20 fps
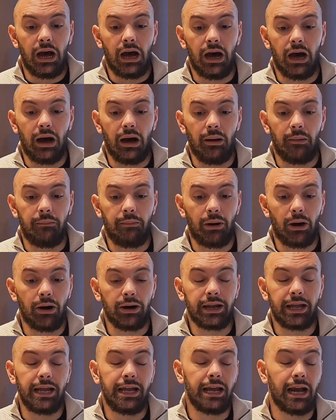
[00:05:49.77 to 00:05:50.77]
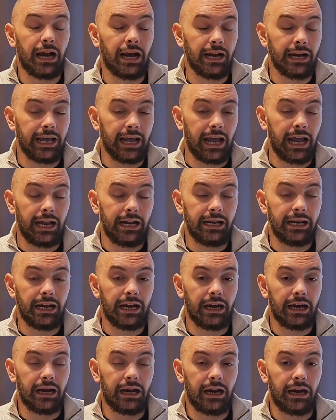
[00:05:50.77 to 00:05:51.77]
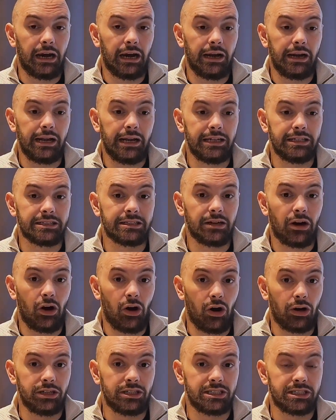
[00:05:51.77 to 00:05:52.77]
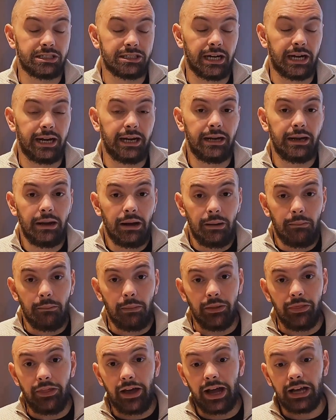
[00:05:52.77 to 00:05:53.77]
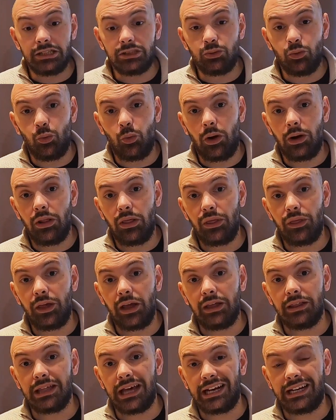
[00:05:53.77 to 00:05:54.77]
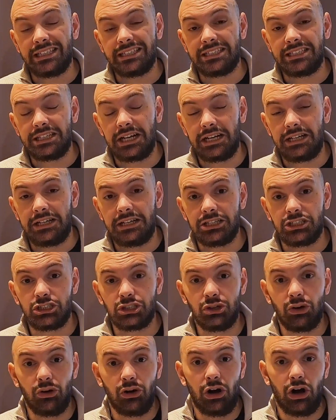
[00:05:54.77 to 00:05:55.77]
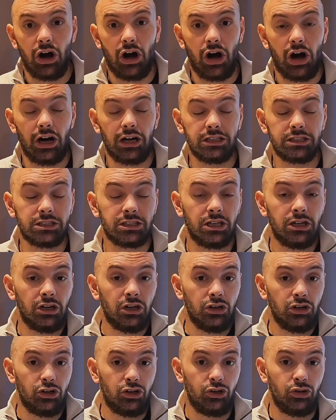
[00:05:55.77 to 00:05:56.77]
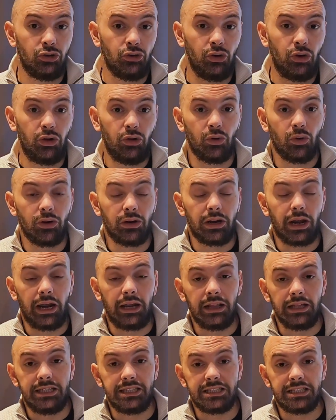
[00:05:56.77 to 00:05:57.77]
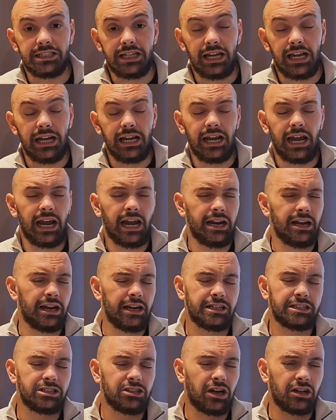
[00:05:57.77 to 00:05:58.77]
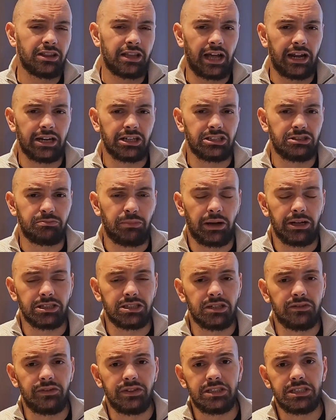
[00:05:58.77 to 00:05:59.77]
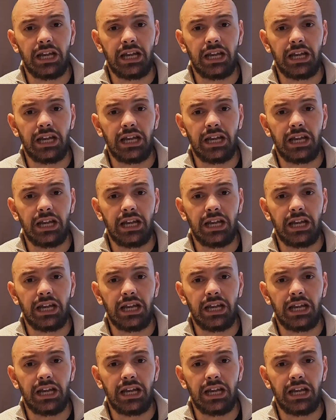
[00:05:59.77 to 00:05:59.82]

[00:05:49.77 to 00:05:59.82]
Parking again is on site, but that's one thing that is an additional cost to your nightly stay, and it's not that expensive.